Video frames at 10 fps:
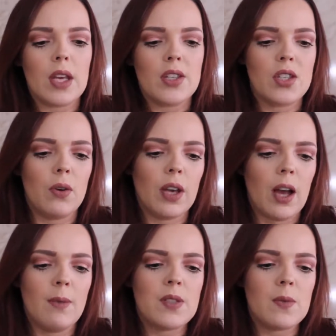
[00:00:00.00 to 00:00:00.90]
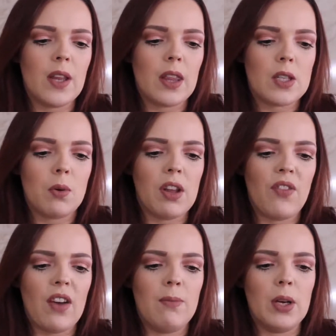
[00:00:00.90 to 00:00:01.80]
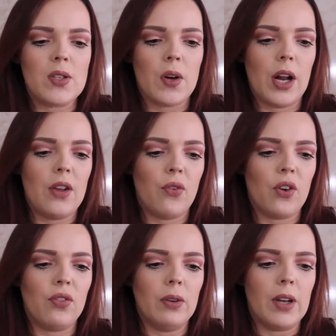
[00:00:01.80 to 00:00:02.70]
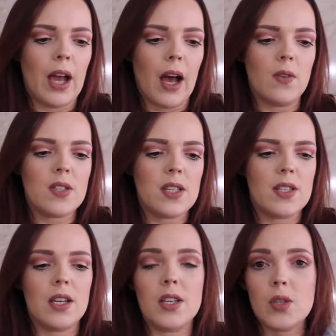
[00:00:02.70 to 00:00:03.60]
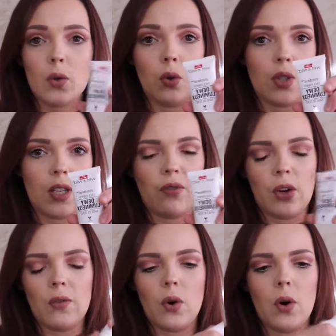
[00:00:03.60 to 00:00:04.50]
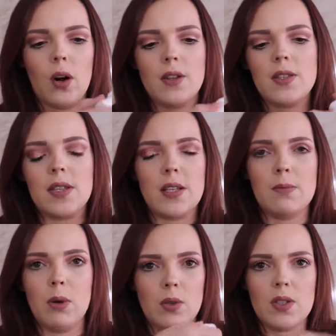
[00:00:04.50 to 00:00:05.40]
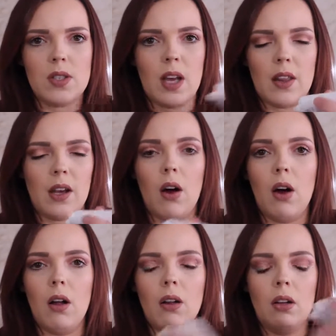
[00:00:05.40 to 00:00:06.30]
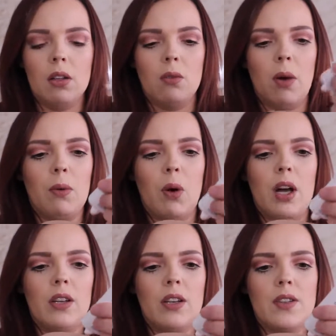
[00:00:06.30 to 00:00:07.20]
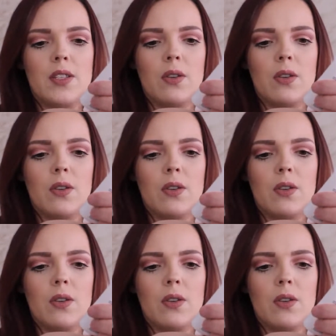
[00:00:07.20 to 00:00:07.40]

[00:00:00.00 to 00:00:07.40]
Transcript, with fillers: So it comes with 25 mils or 84 fluid ounces. It is cruelty free, of course, as most, I think all Wet n Wild is.